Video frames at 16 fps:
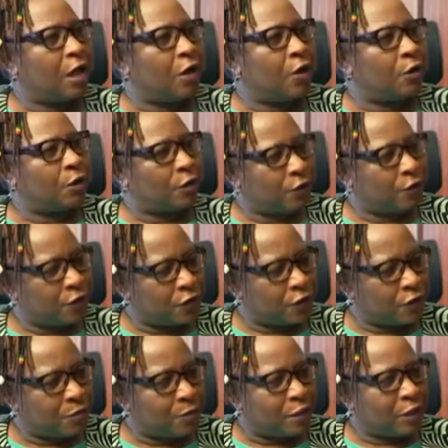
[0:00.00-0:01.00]
Our
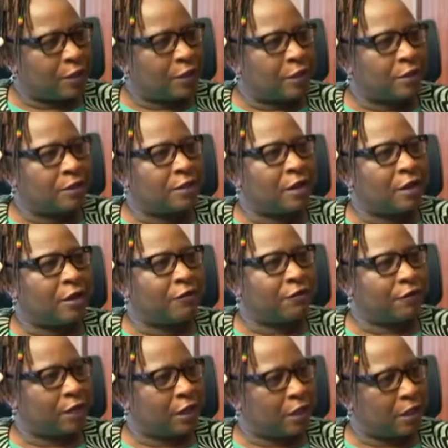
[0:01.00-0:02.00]
closing remark is
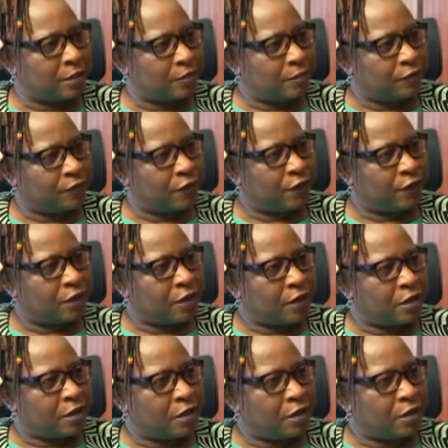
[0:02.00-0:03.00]
Africa.
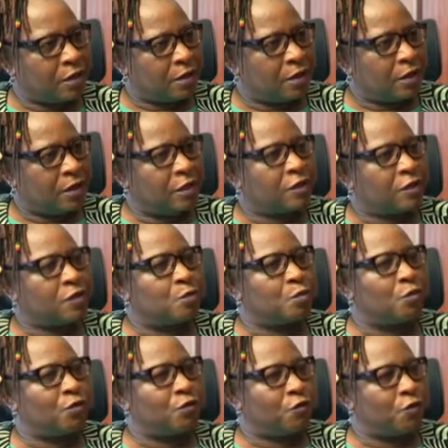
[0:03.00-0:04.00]

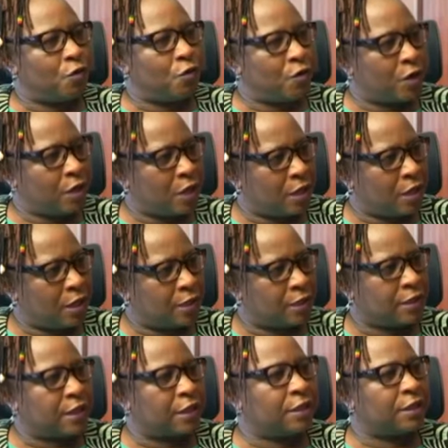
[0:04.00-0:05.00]
Let's move on,
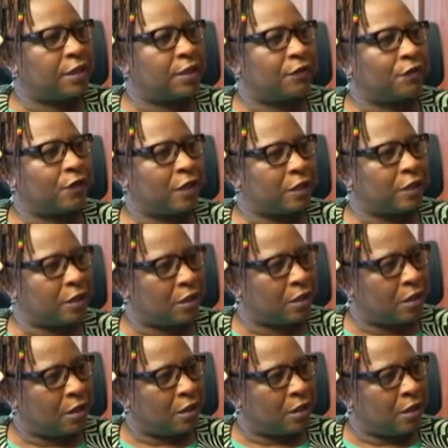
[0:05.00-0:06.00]
let's
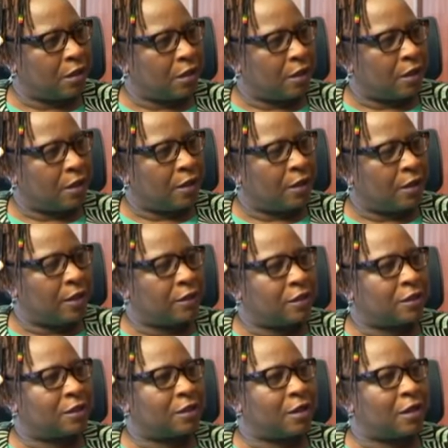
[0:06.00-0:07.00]
integrate,
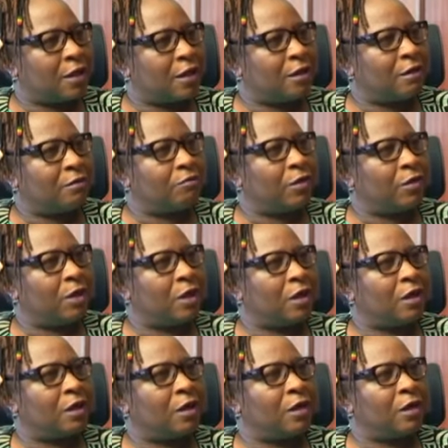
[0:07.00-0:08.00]
let's
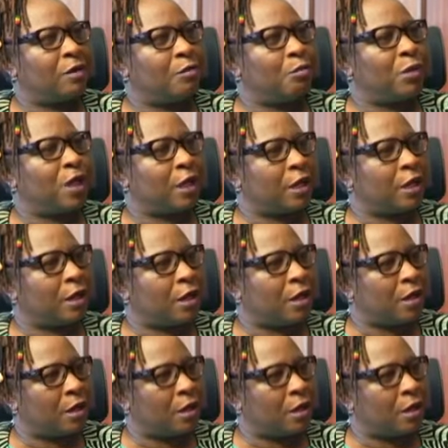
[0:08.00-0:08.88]
make